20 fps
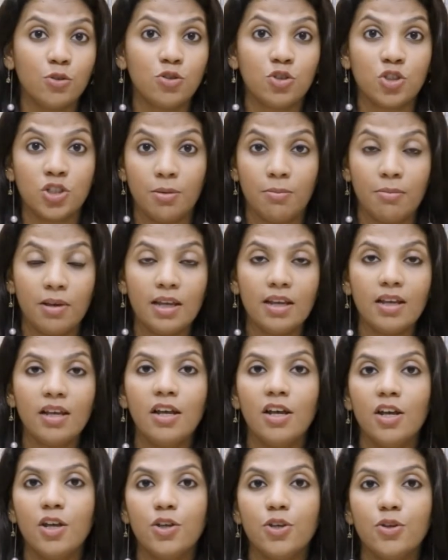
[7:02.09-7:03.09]
gymming,
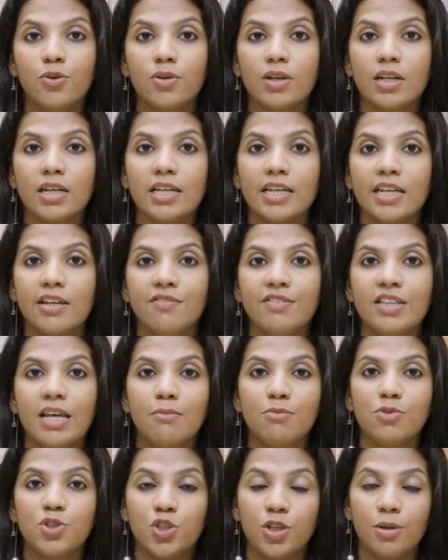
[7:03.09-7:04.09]
you can give
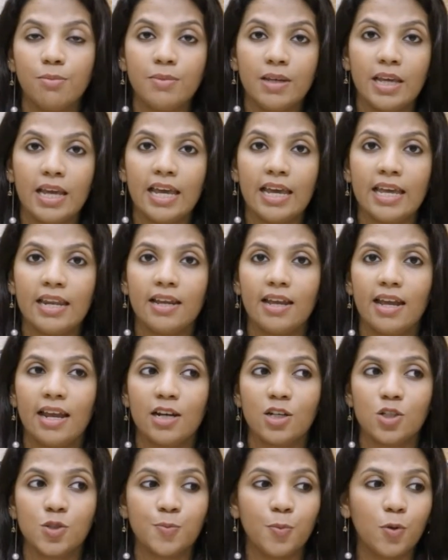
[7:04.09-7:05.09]
them gym gear
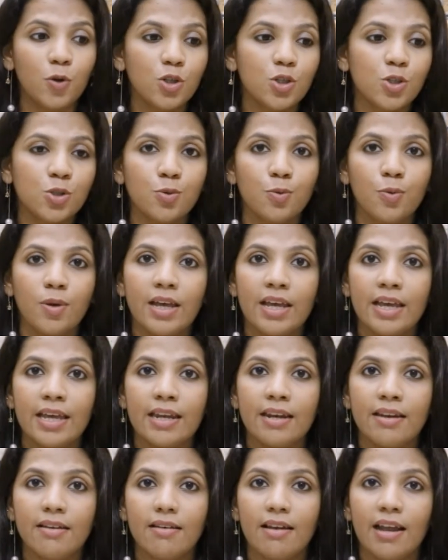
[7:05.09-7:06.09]
and
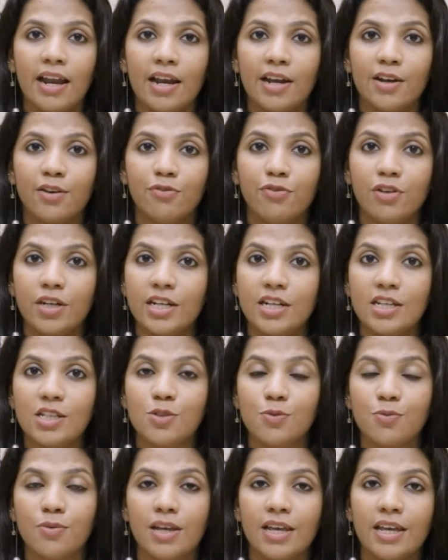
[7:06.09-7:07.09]
sportswear and
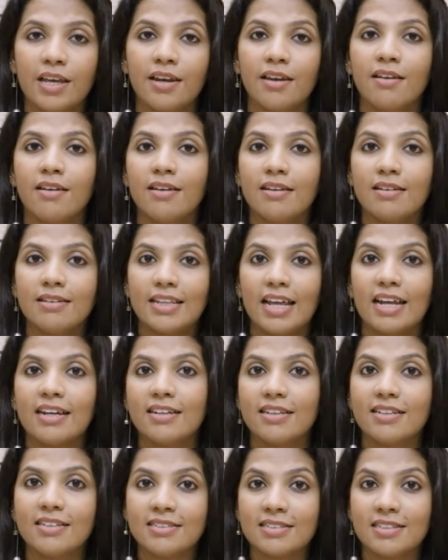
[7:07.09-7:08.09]
fitness wear.
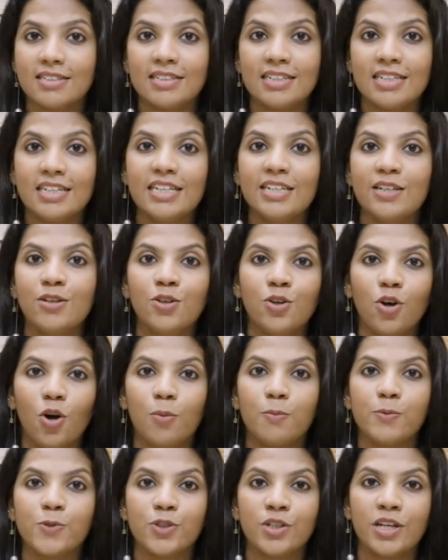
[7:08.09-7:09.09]
That is a really good
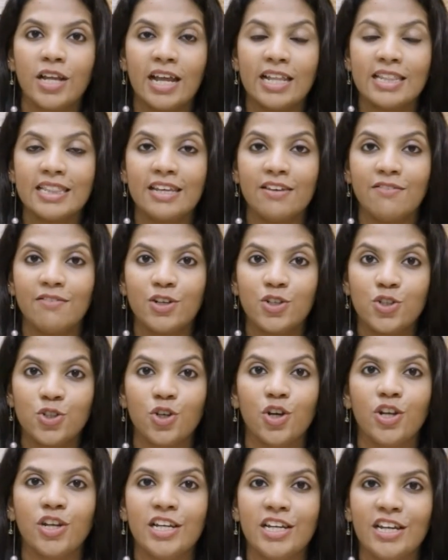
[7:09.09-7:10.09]
option and they would
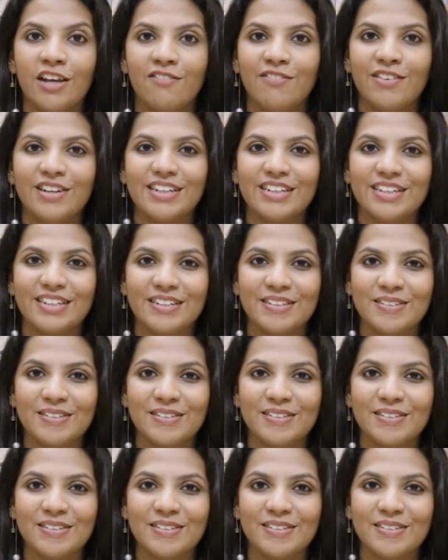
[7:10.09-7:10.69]
surely love it.